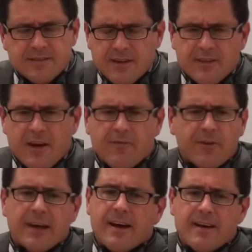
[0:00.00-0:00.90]
South
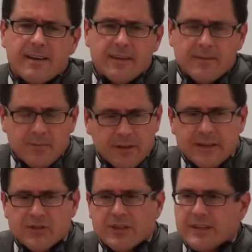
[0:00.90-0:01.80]
Africa and
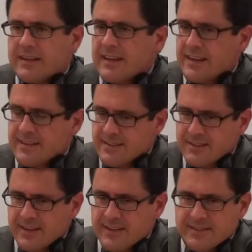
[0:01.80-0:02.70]
Malaysia
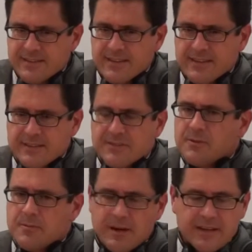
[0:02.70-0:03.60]
and
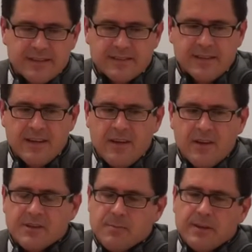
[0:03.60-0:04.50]
different
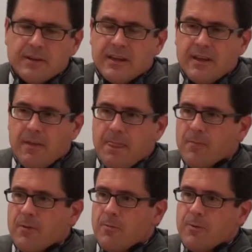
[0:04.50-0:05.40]
markets. Typically,
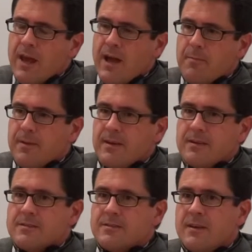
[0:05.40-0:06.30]
what would happen
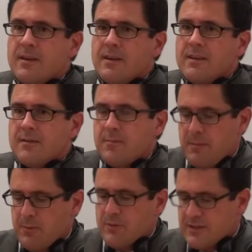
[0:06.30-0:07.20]
is
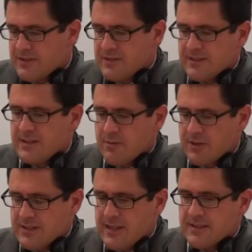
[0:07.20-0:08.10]
people would
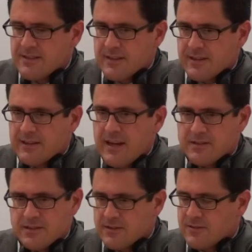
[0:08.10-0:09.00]
attend
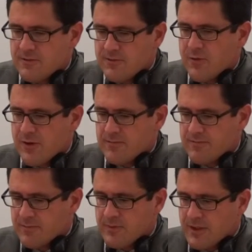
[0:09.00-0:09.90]
classes for
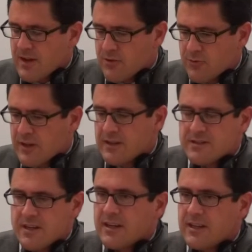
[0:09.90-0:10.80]
either 3
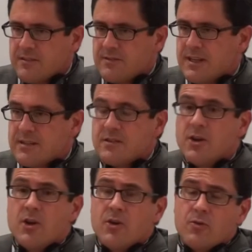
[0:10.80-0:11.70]
consecutive
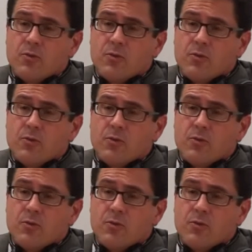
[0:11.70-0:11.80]
days.